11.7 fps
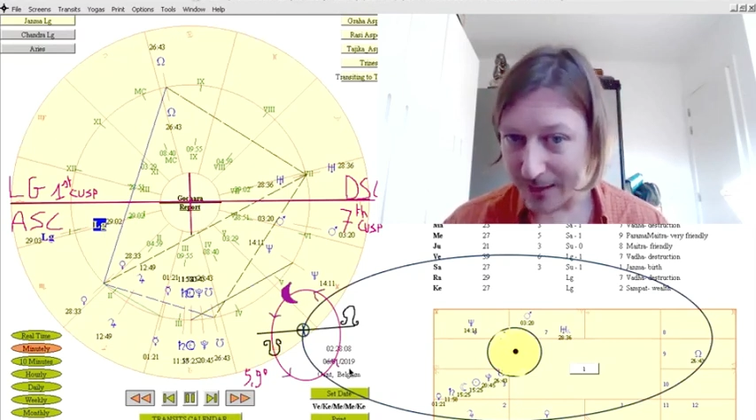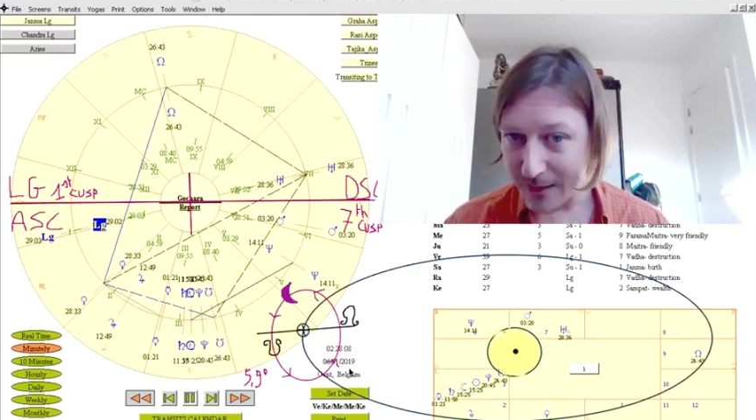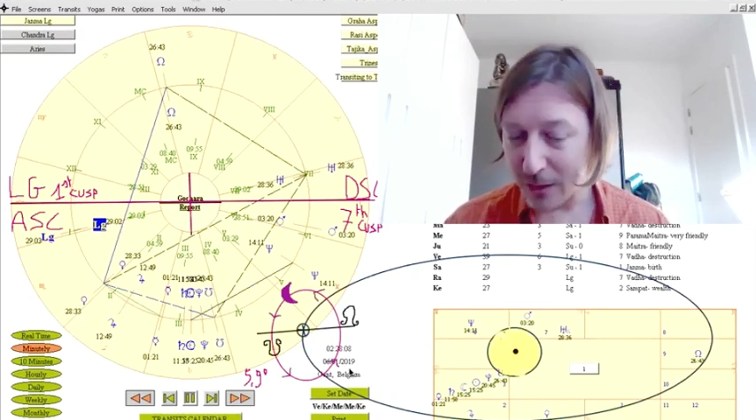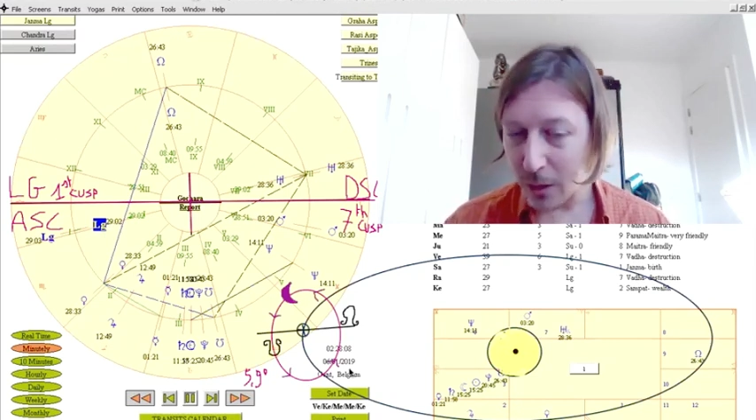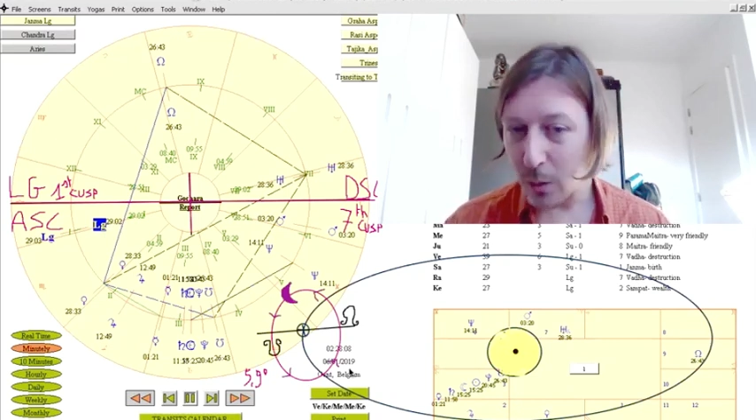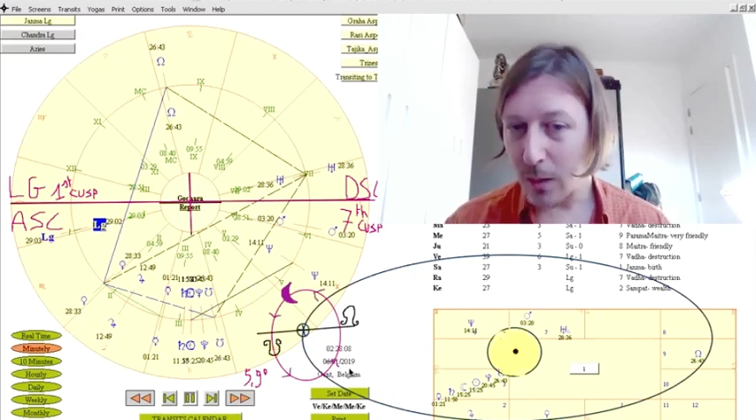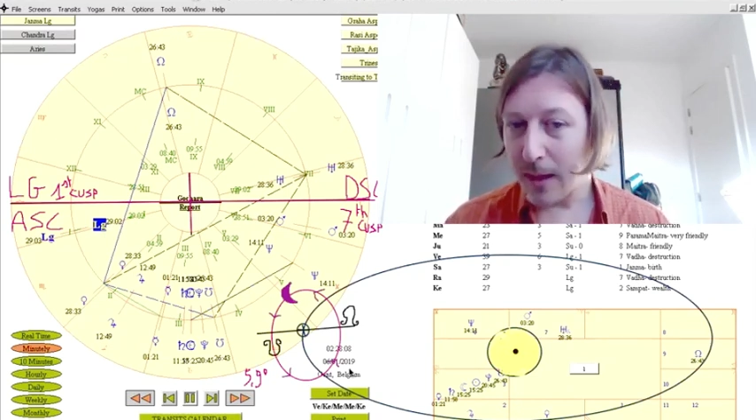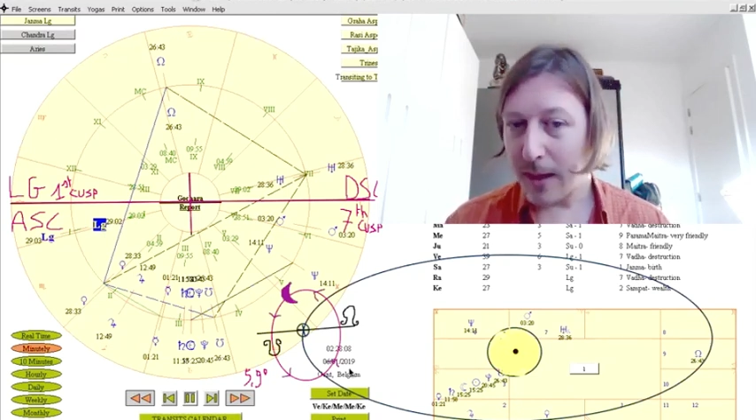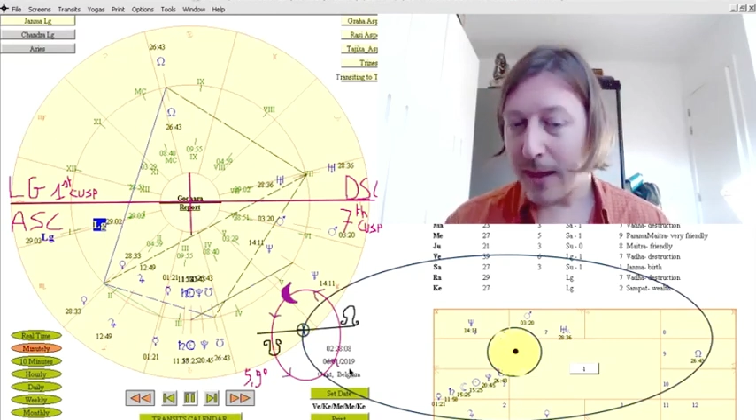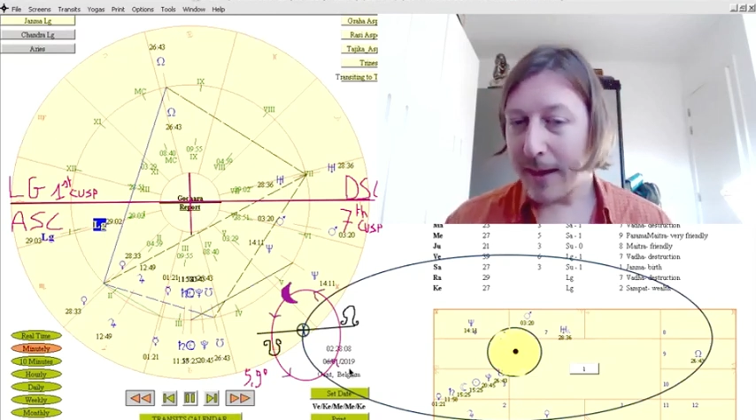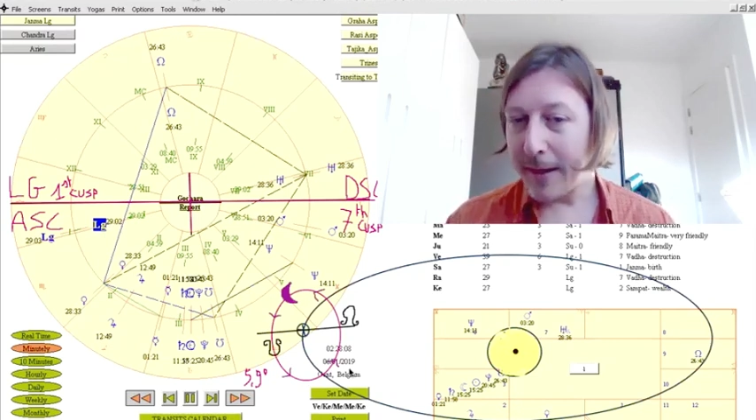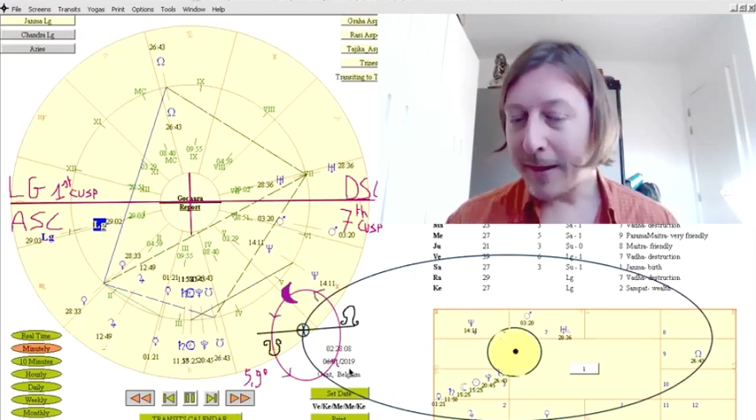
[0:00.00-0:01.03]
So
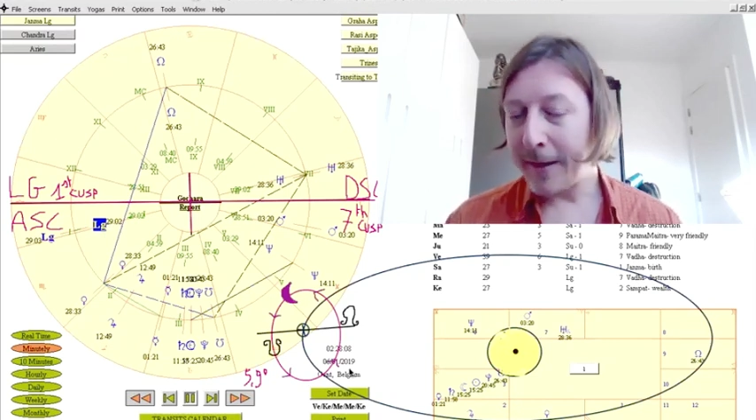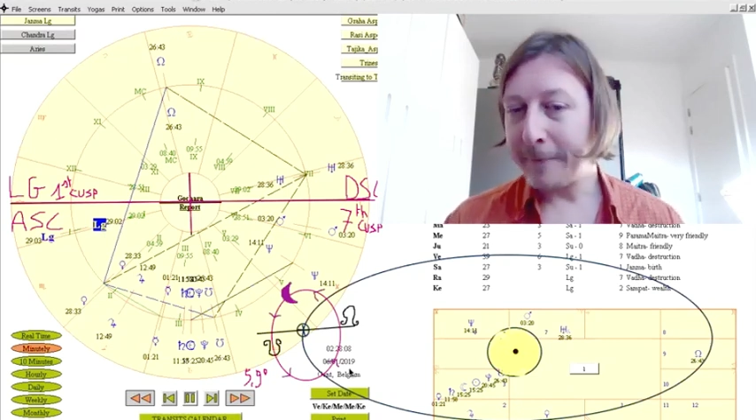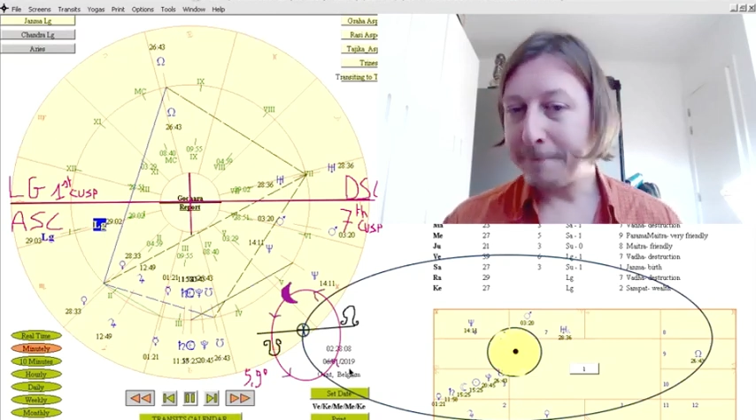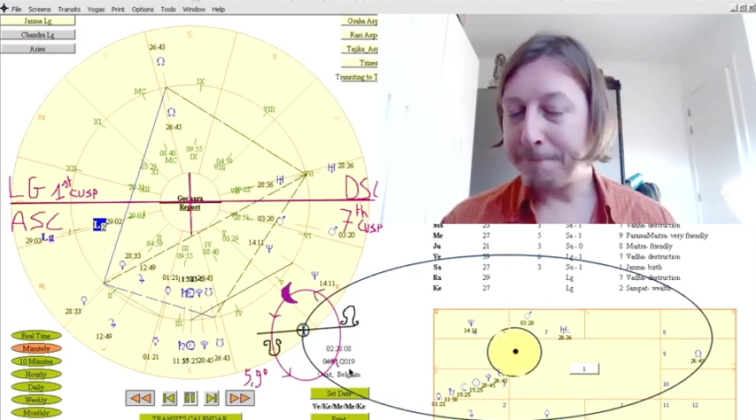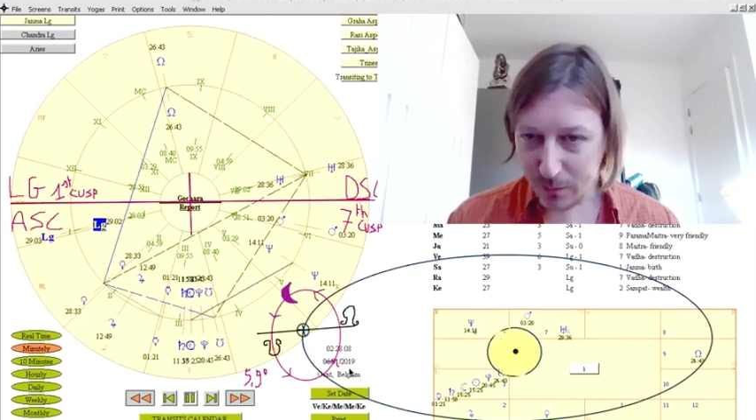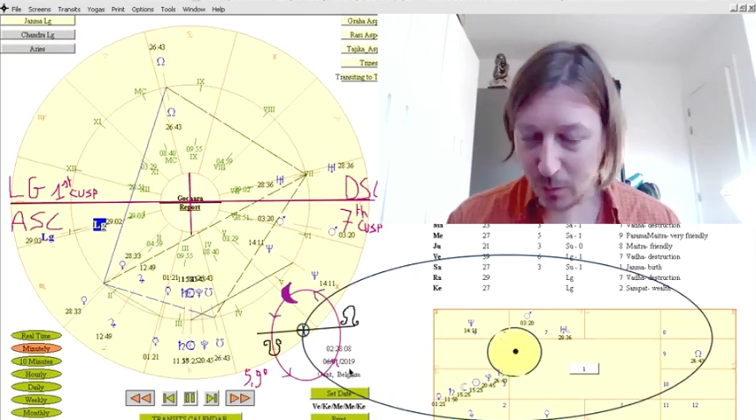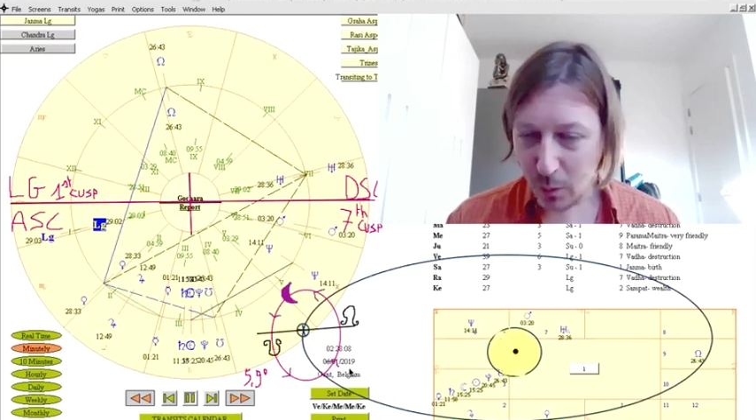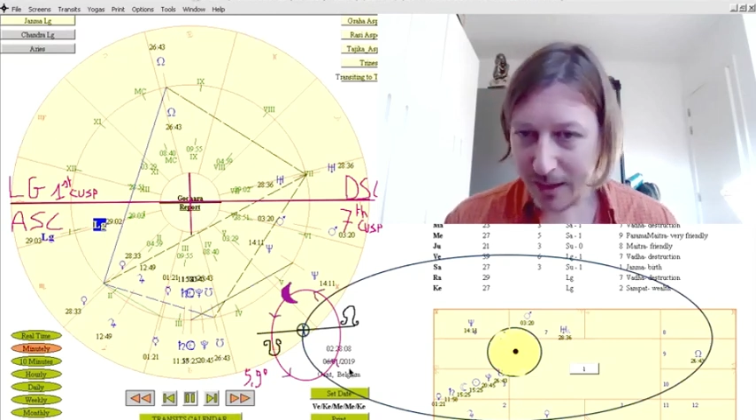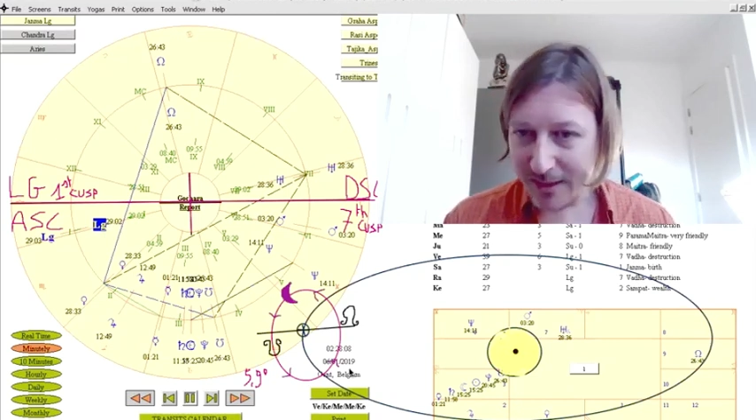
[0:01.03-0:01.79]
what is